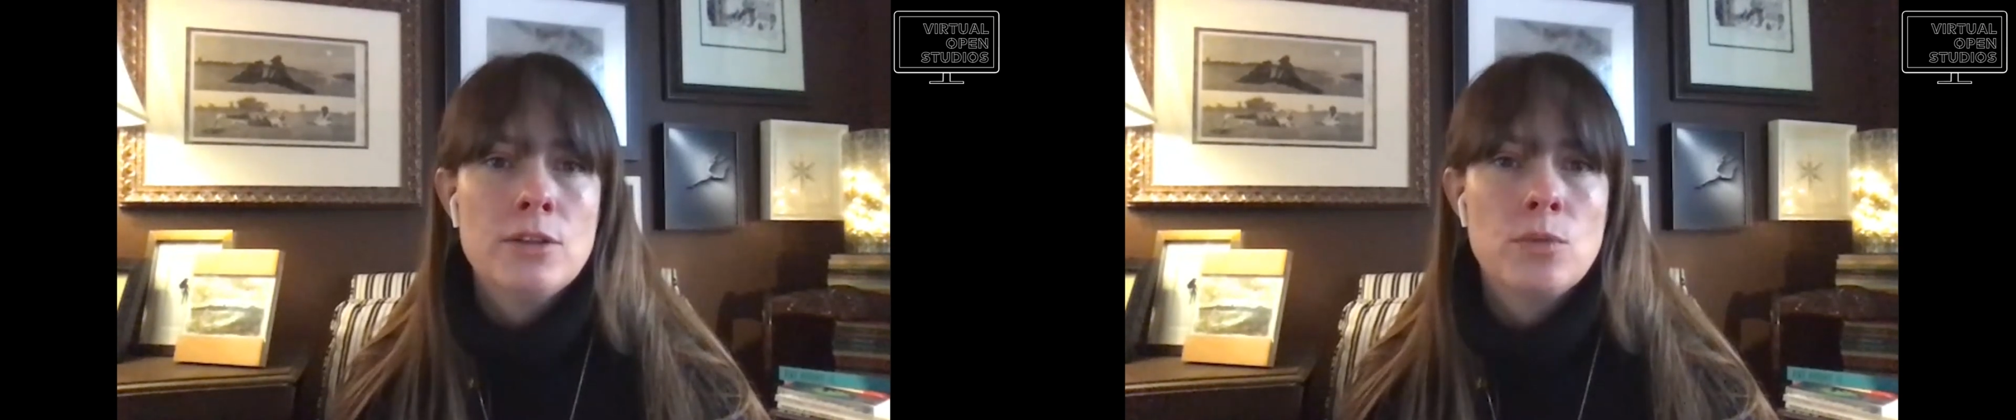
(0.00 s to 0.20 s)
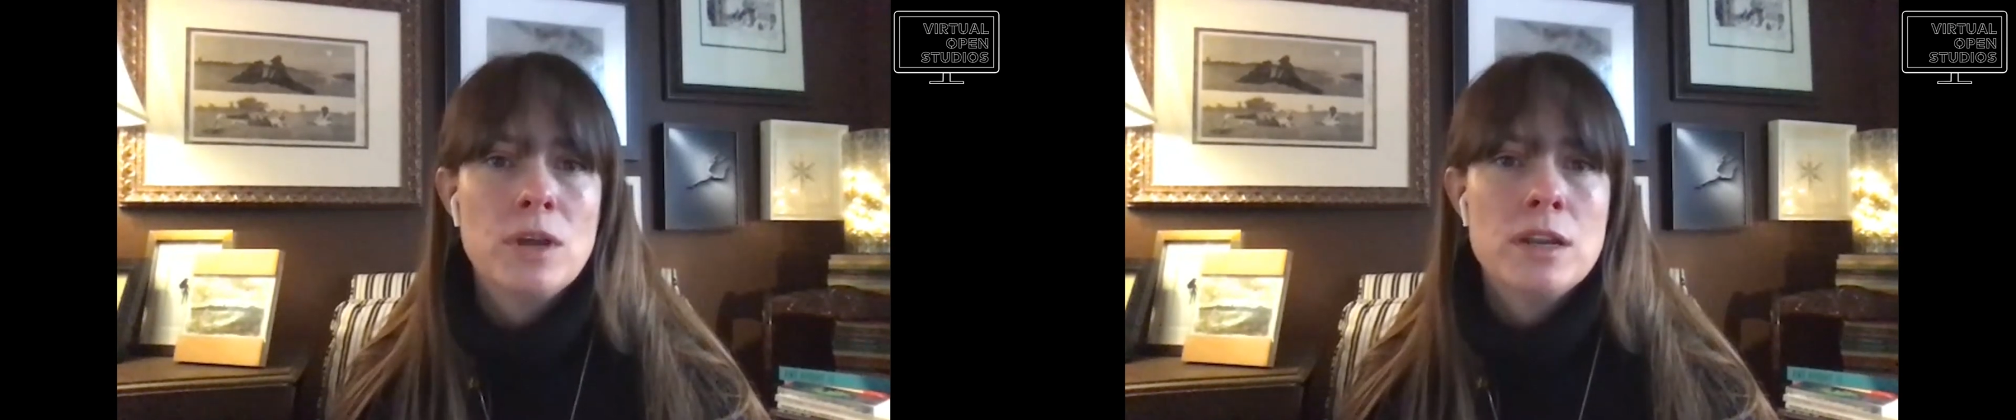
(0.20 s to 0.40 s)

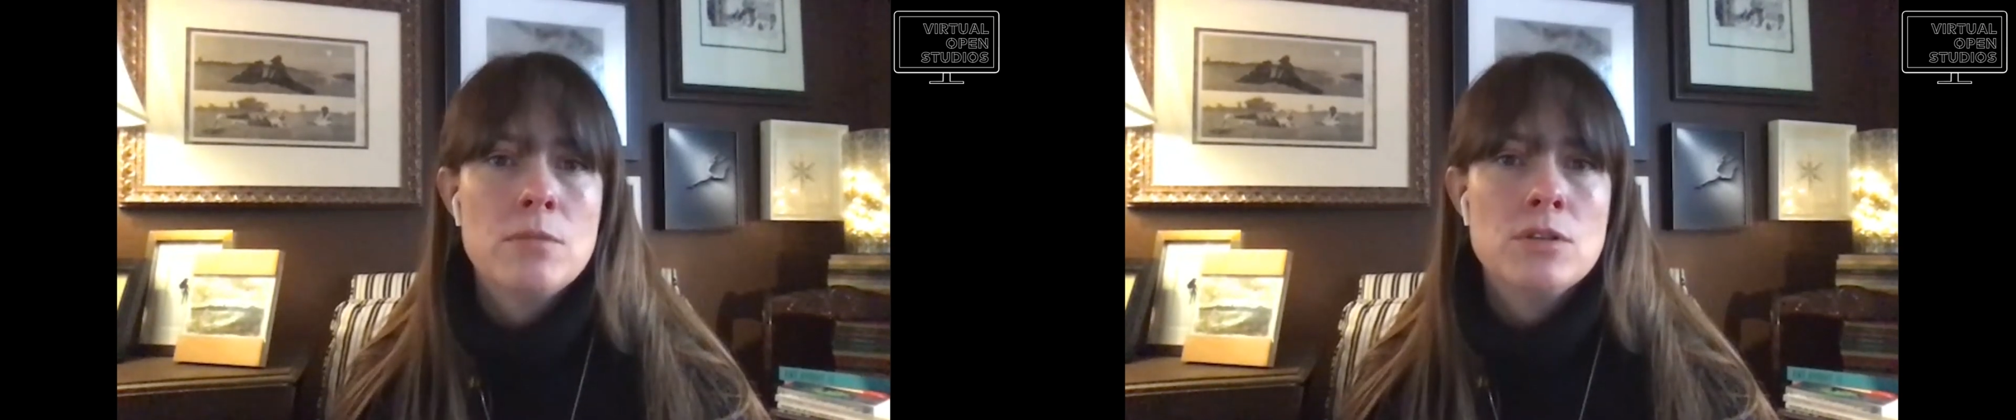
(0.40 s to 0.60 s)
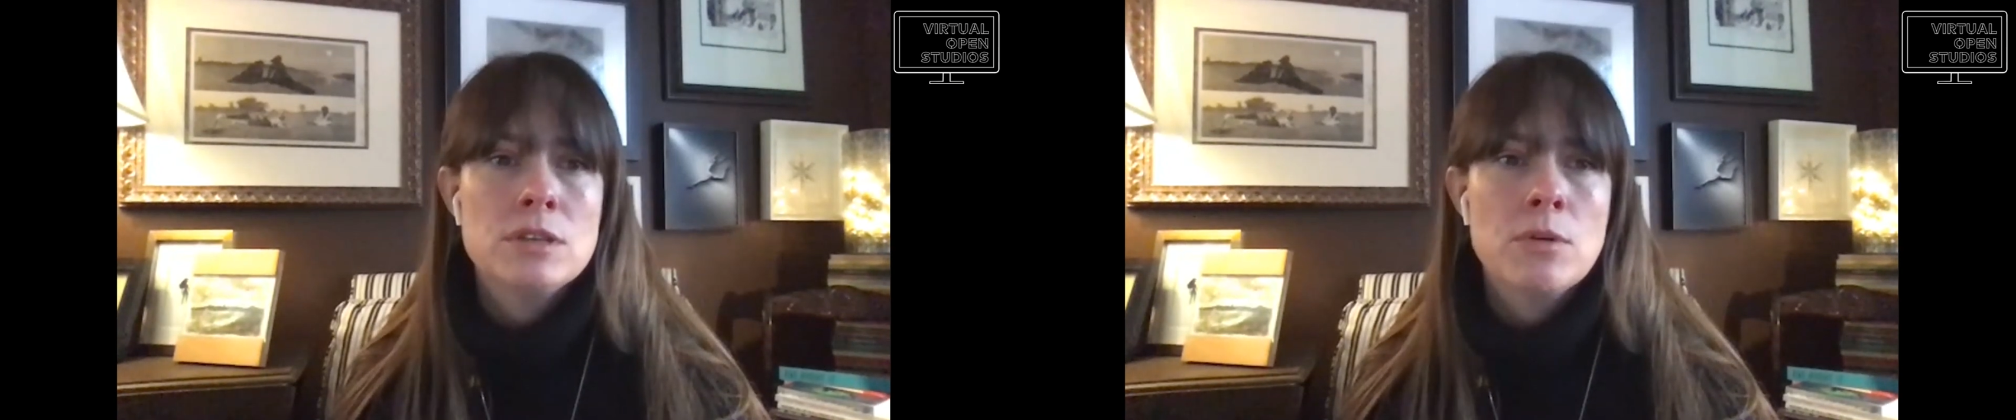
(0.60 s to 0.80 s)
the Whitney
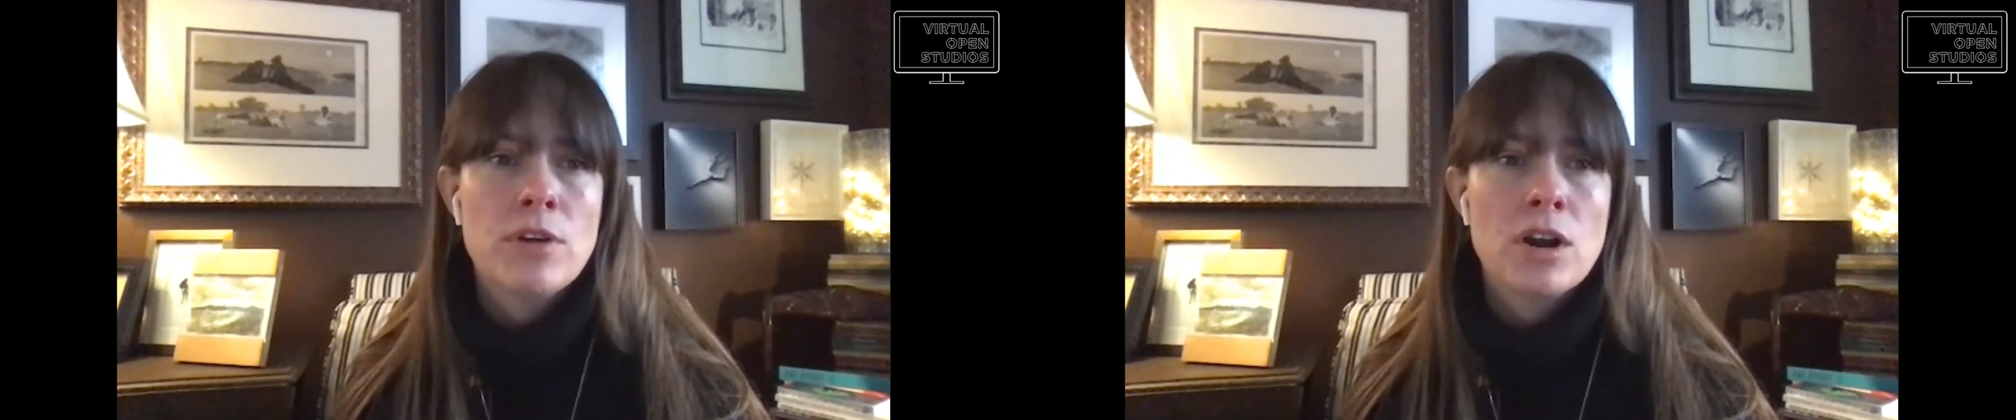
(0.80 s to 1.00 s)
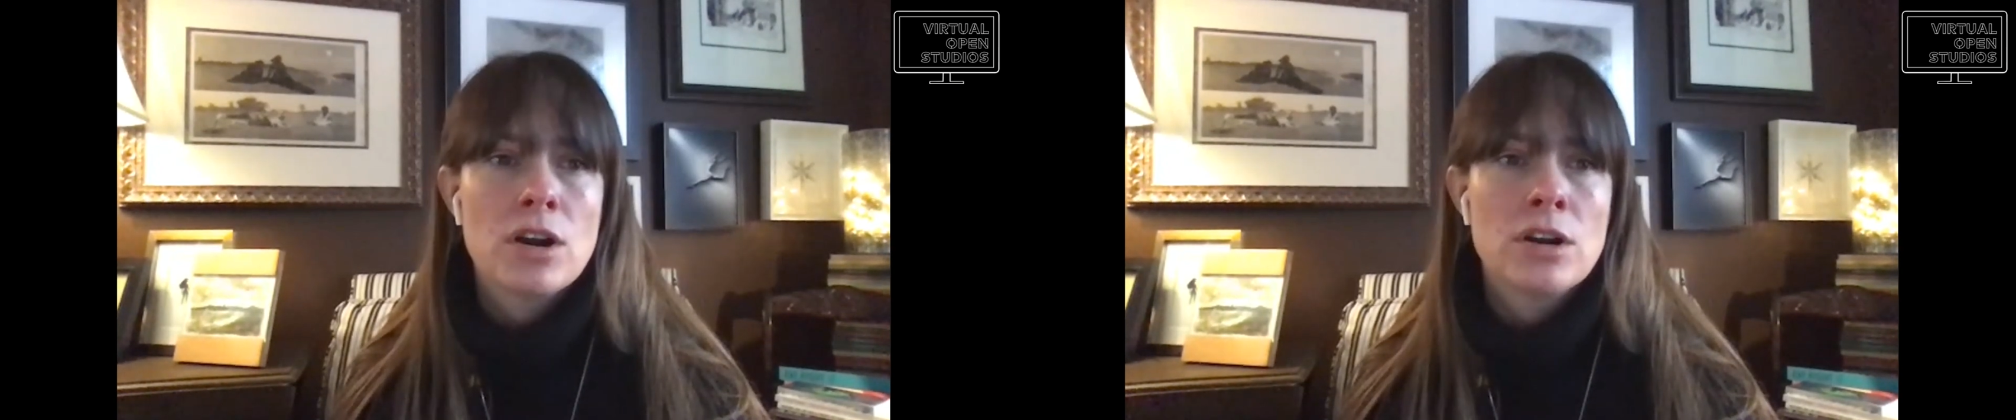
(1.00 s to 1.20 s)
Museum
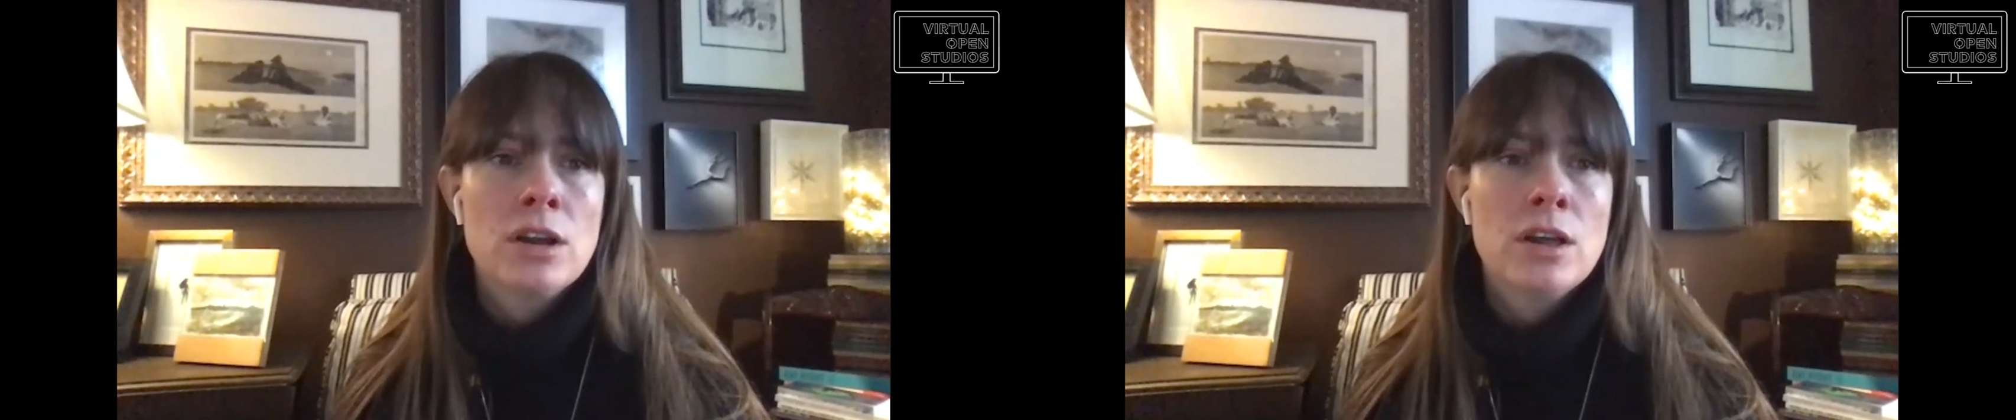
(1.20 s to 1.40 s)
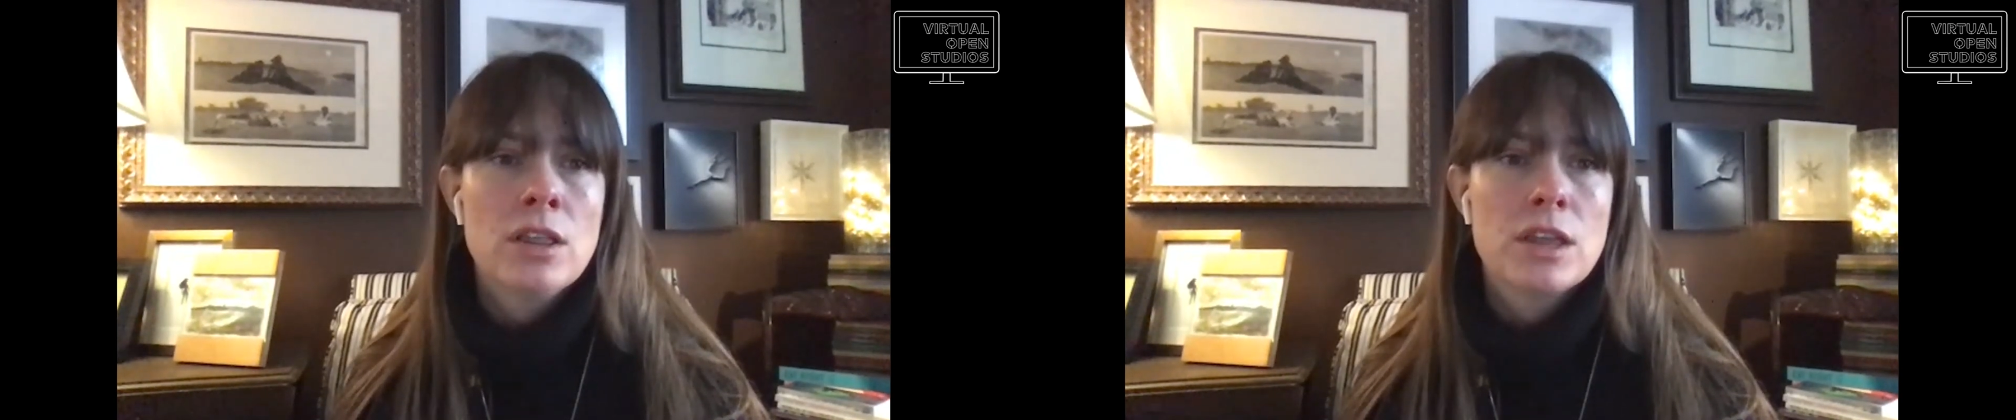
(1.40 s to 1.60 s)
of Art,
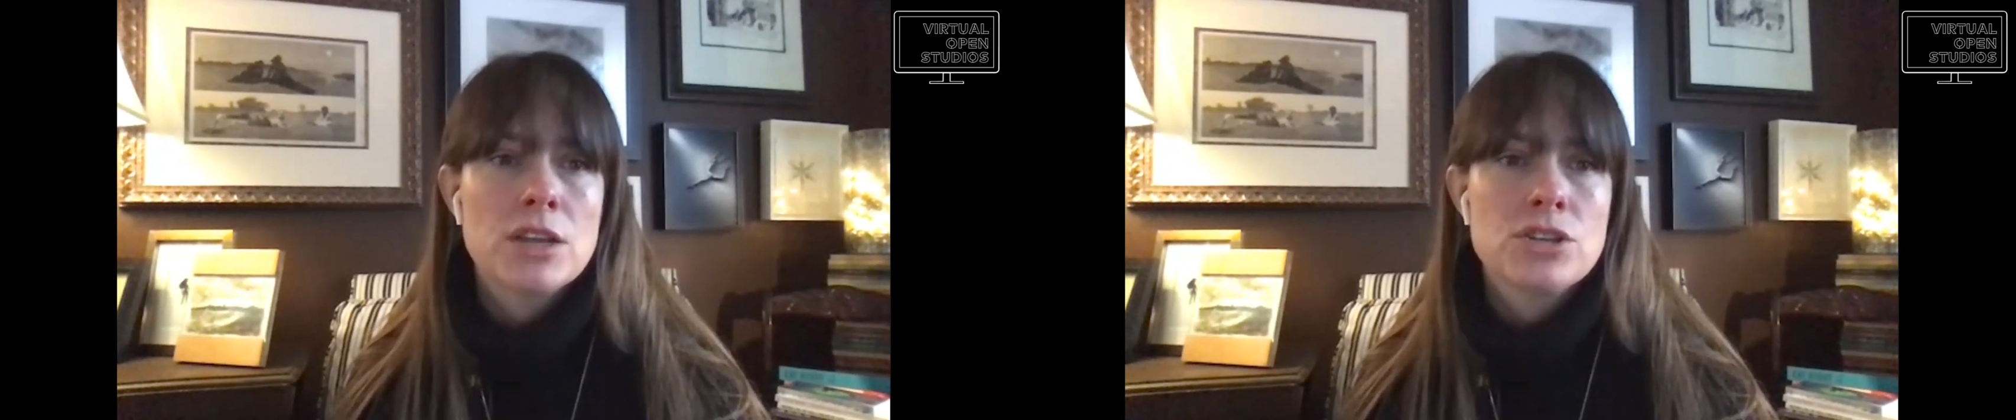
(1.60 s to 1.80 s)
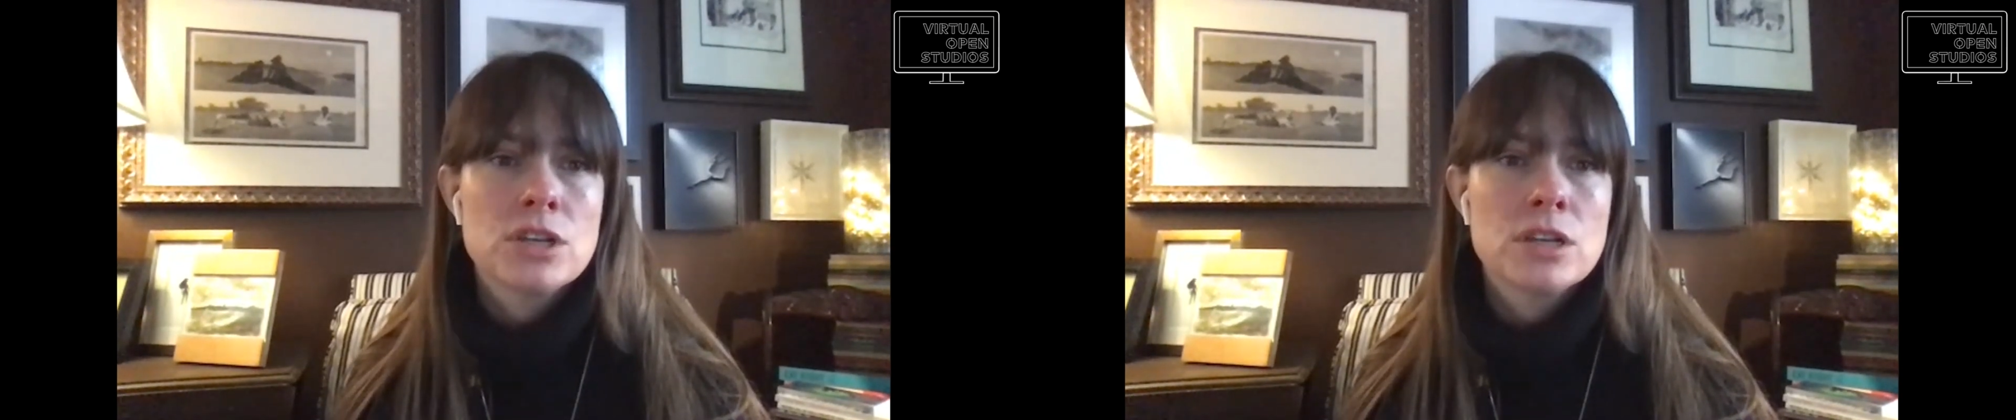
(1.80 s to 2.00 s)
the
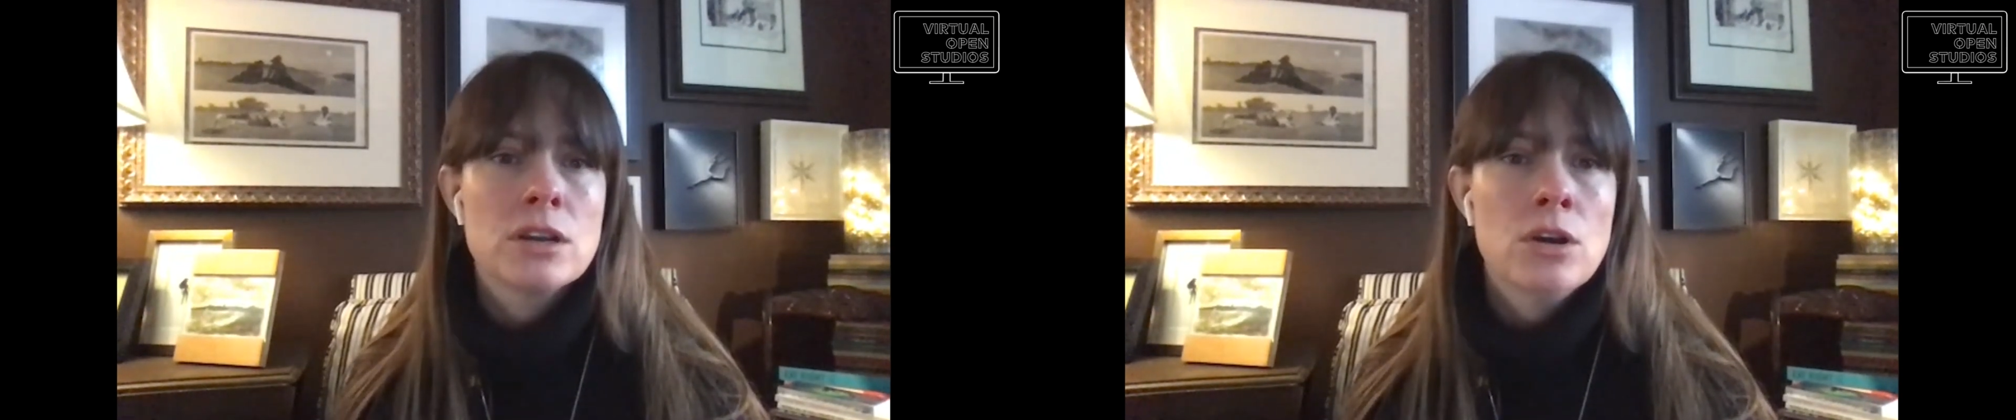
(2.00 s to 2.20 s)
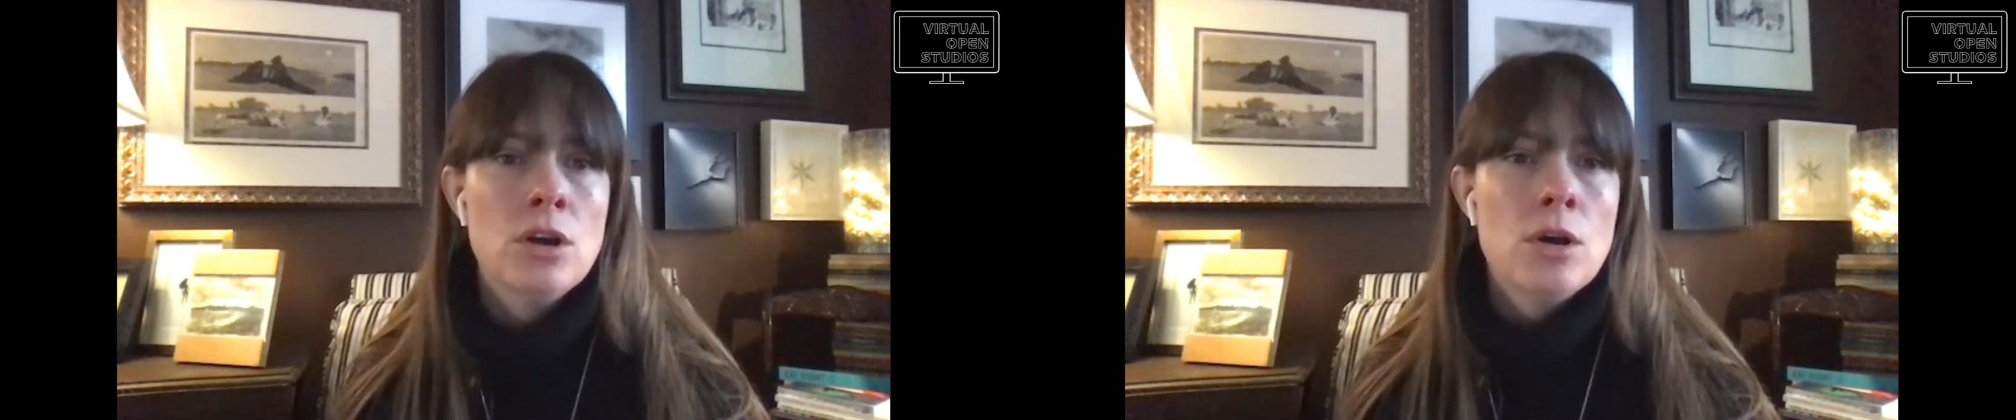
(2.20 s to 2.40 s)
Kitchen,